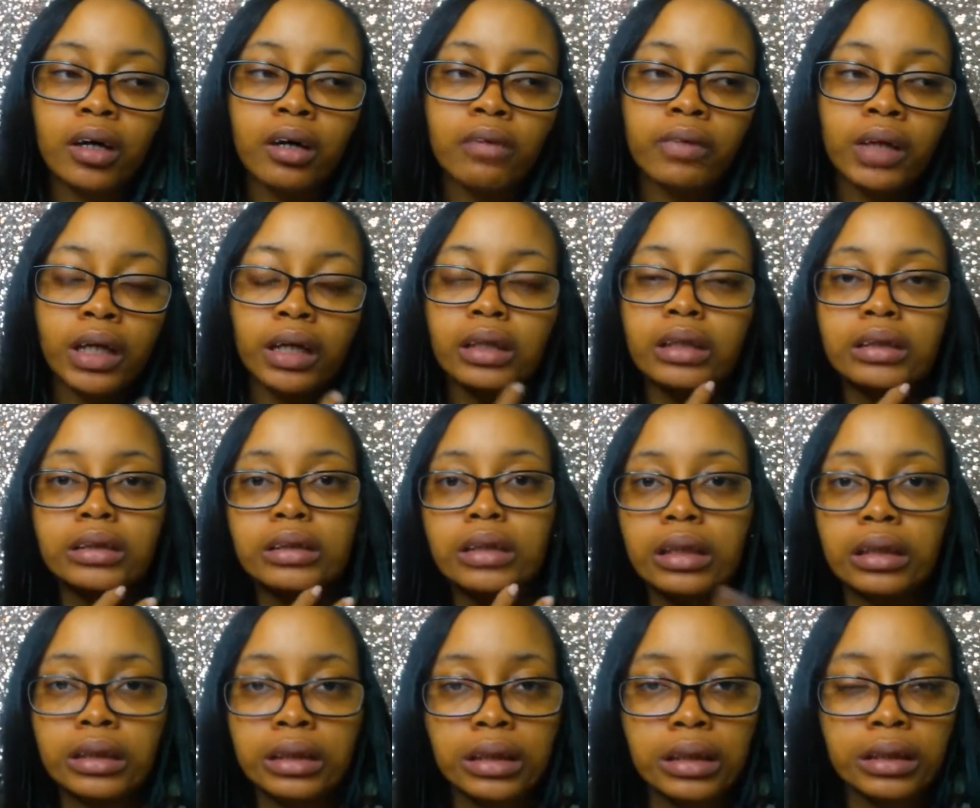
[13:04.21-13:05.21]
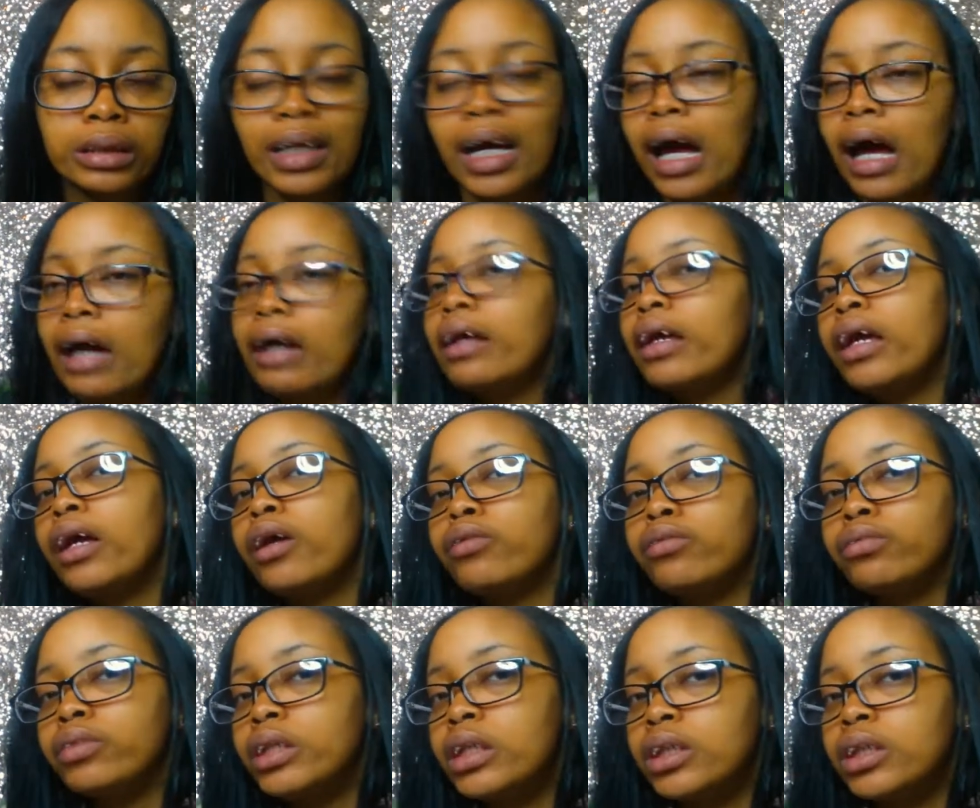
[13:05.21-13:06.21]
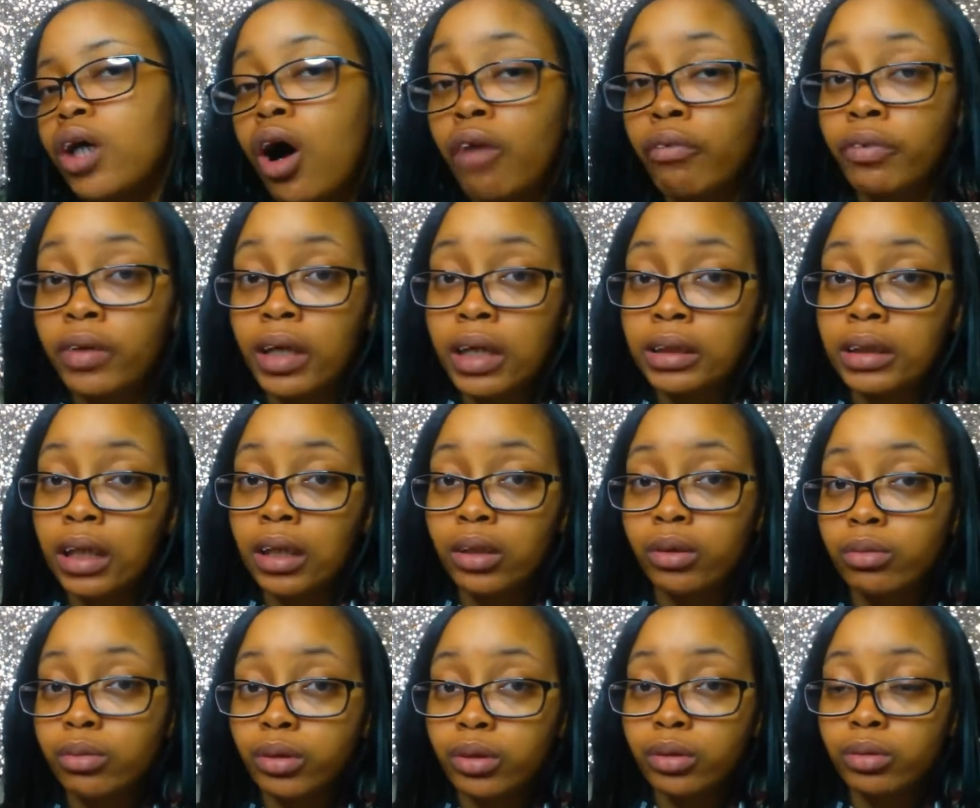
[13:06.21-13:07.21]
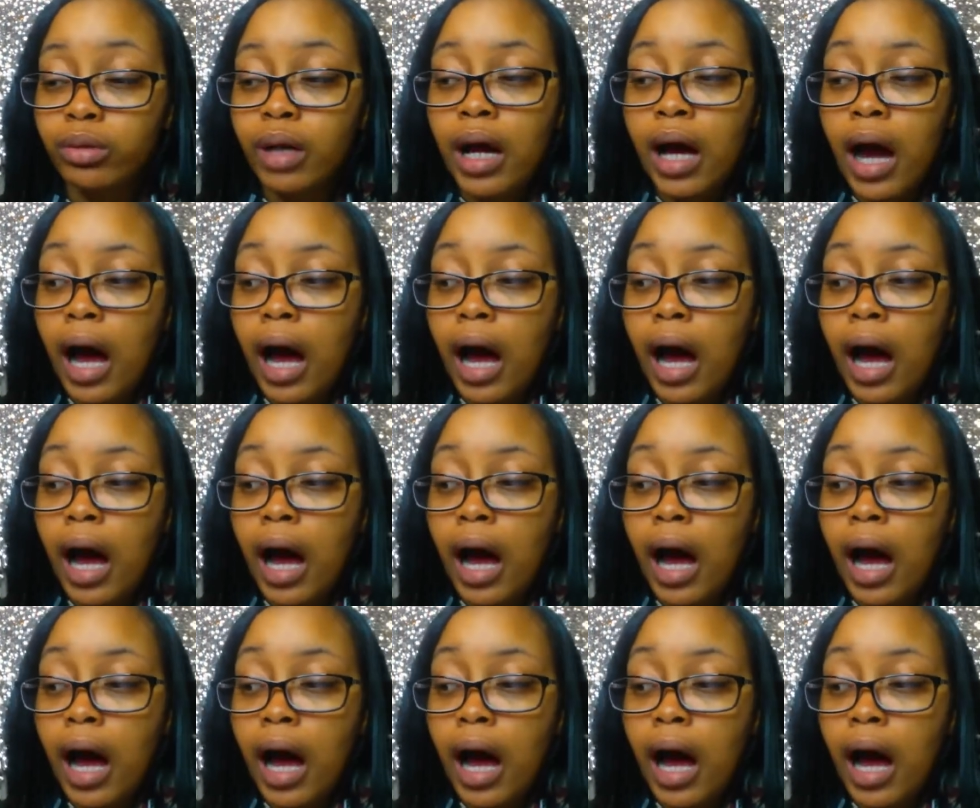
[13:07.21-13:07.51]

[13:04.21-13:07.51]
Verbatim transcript: of like sex scenes, I can't read as often as I used to.